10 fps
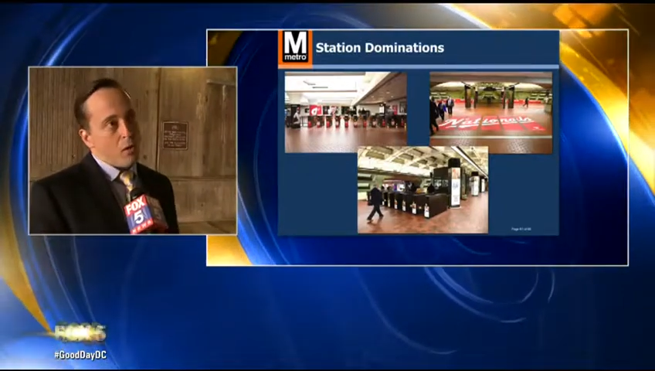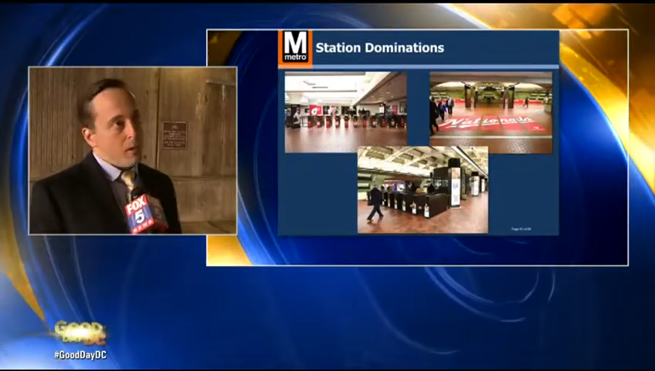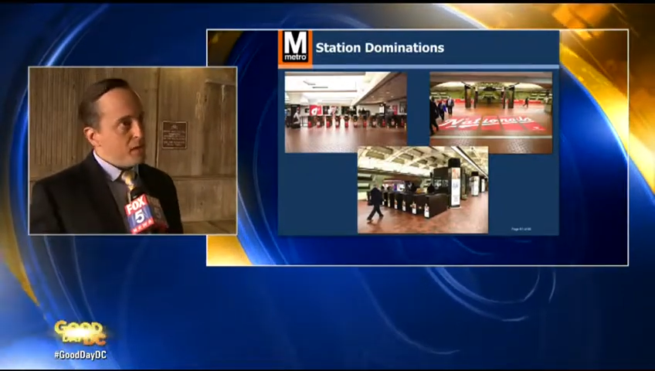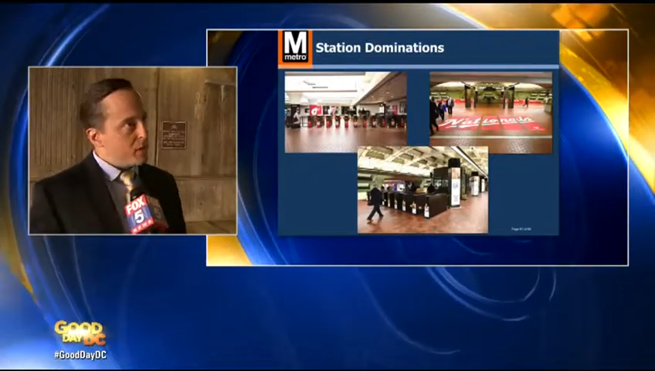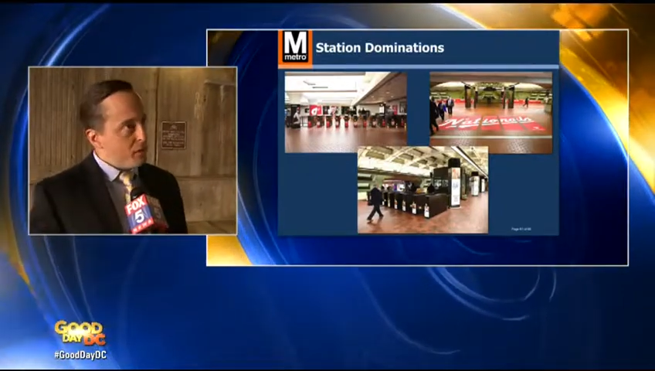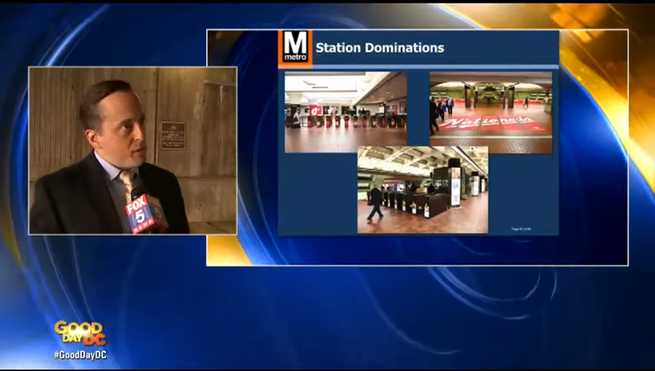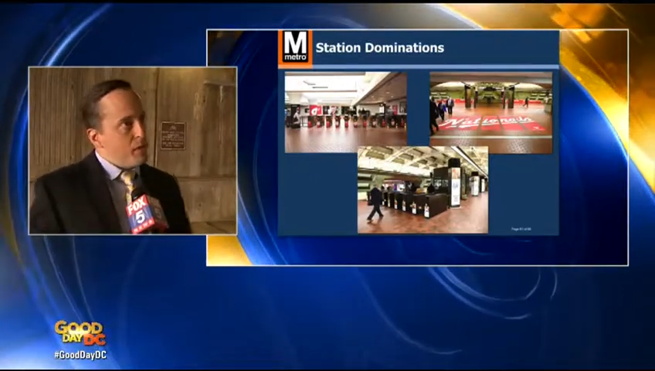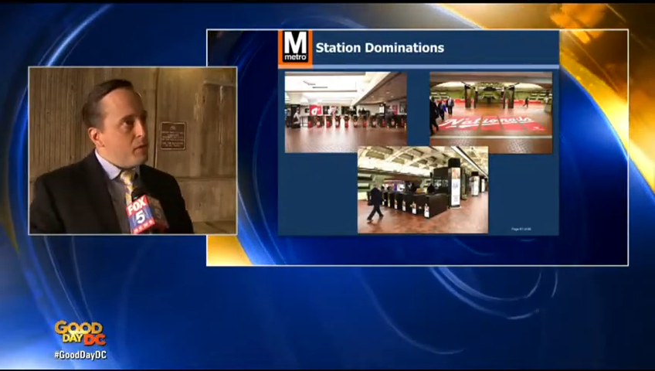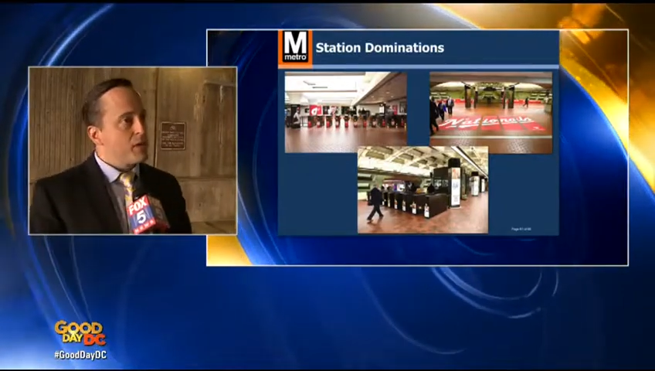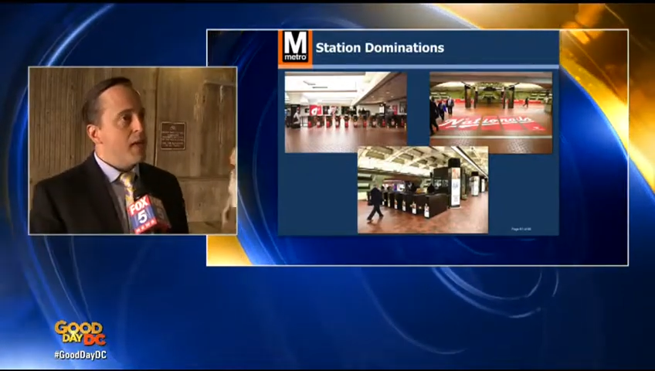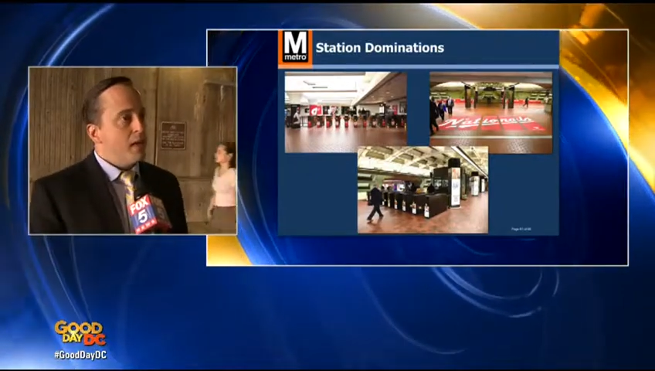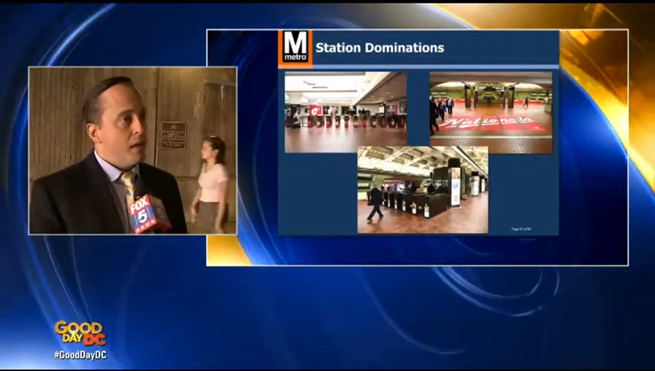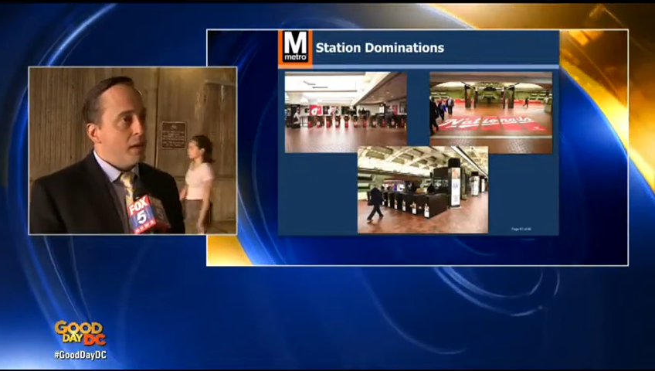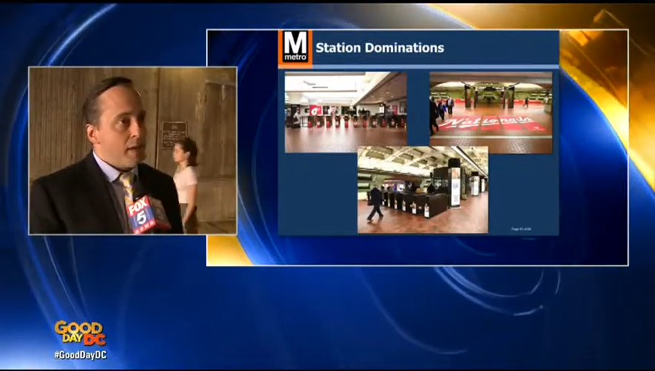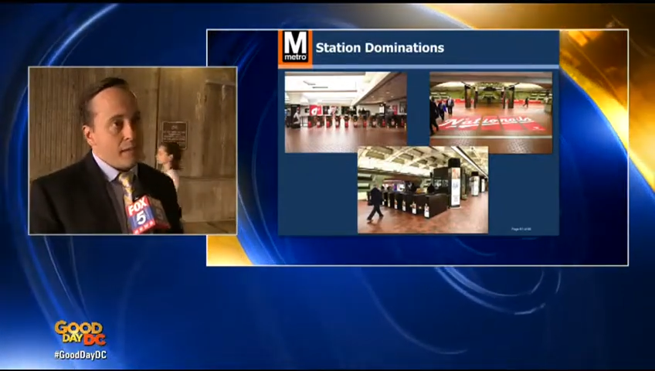and we showed you those
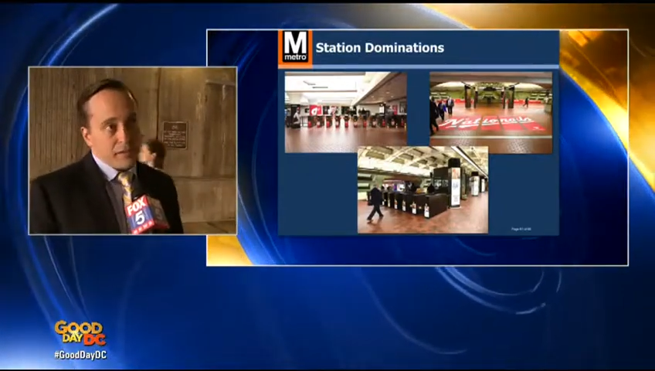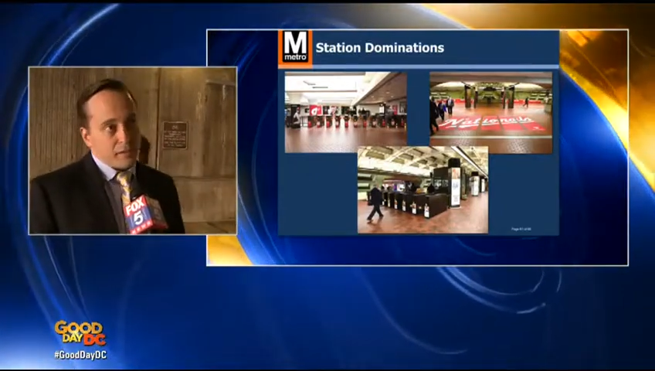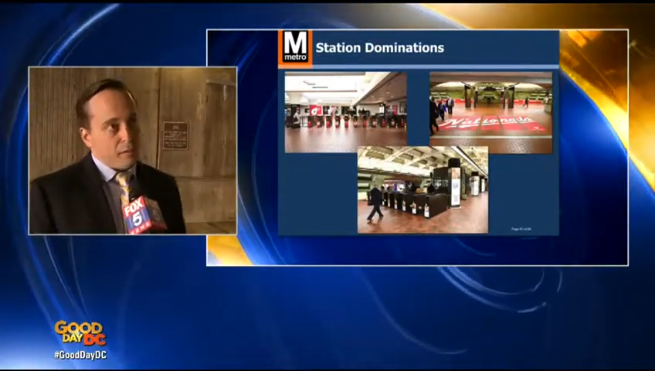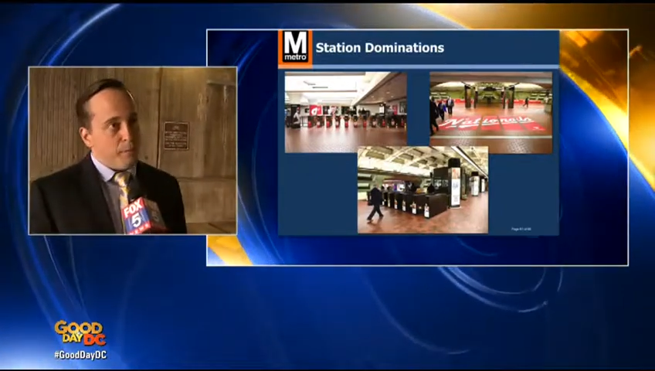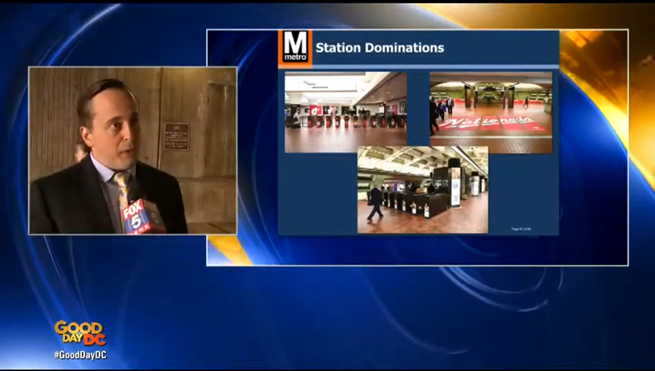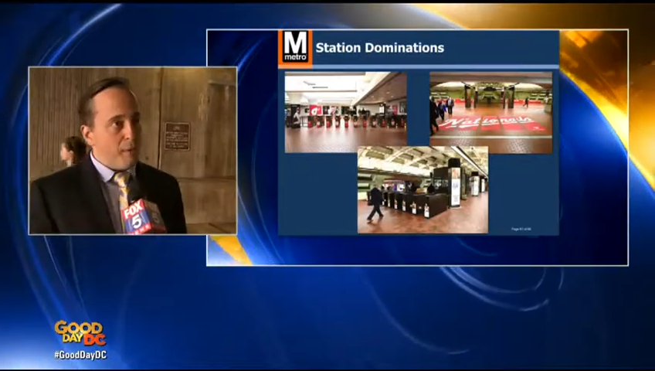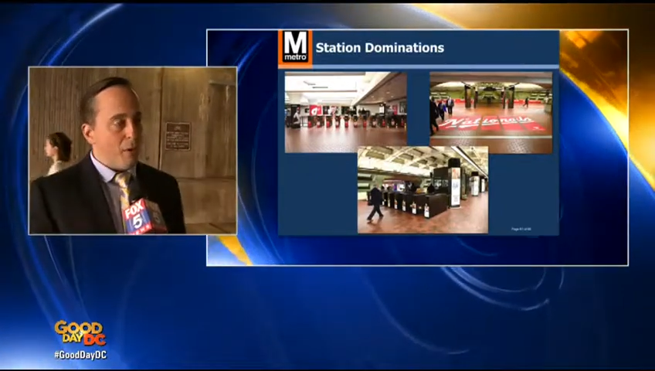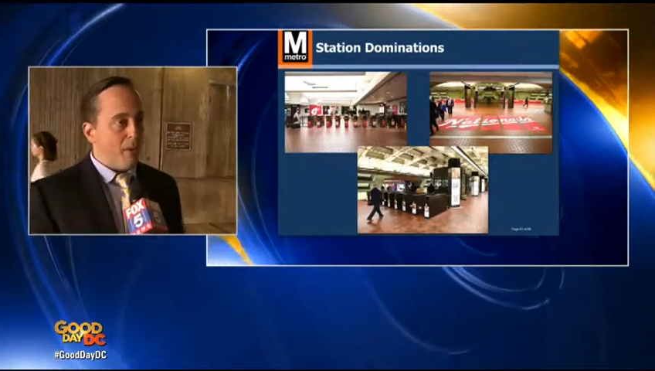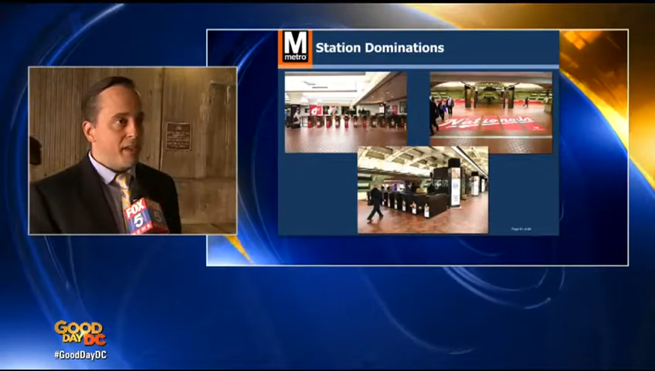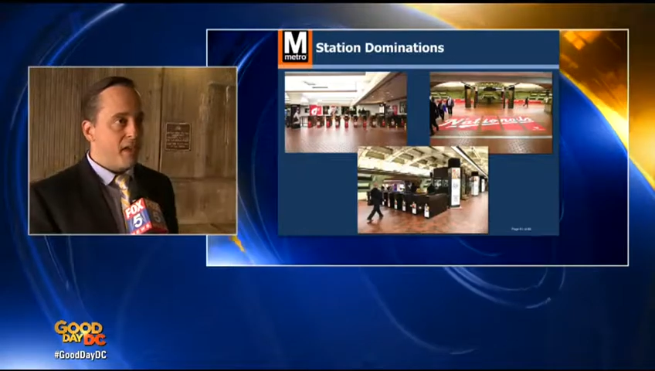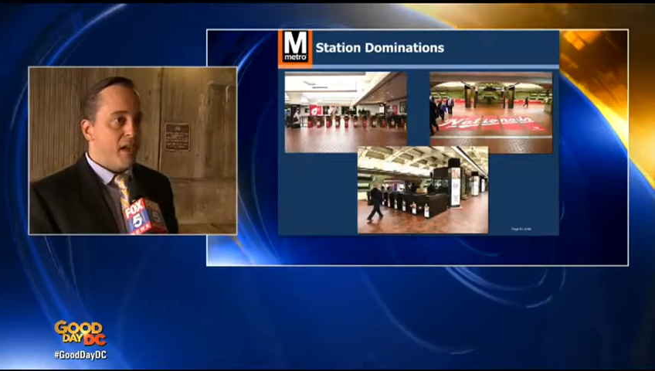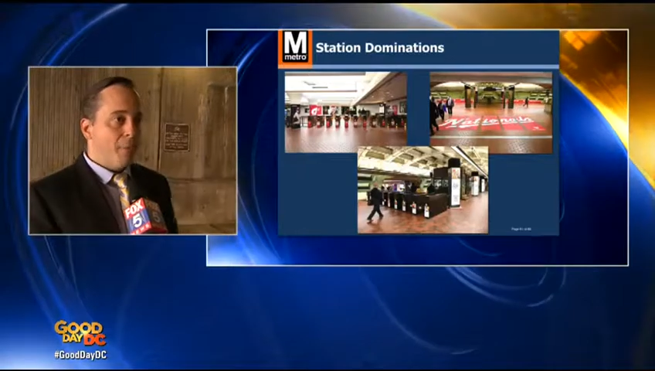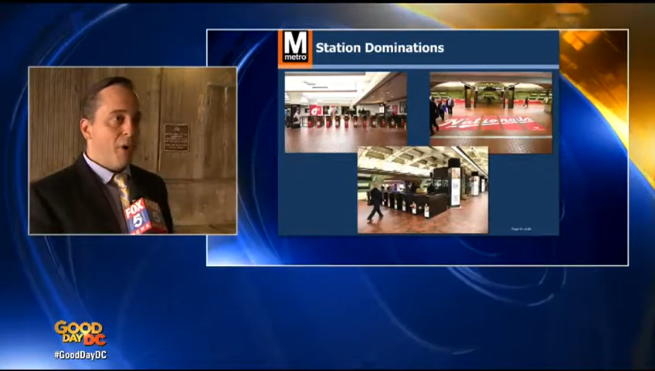that list of bullet points,